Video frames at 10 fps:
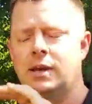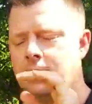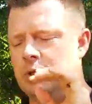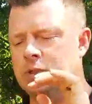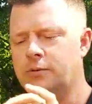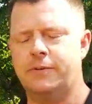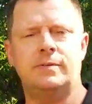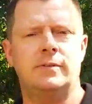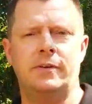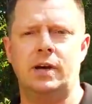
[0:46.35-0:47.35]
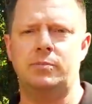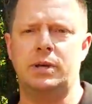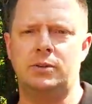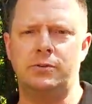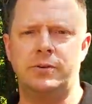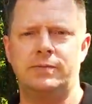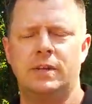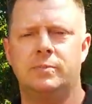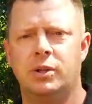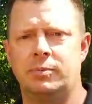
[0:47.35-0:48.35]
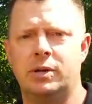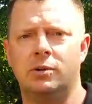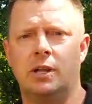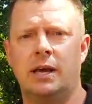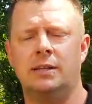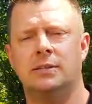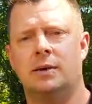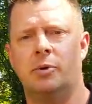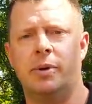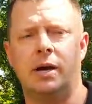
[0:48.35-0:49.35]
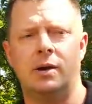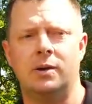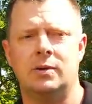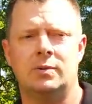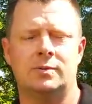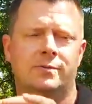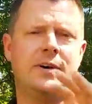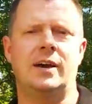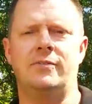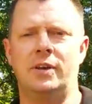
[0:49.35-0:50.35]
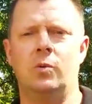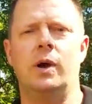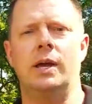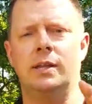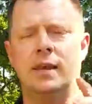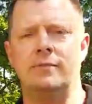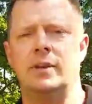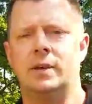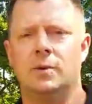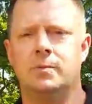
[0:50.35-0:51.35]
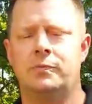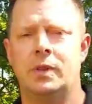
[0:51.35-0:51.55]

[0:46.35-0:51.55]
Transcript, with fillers: I'm using the 55 by 250mm lens, and I'm about 5 feet away in that video.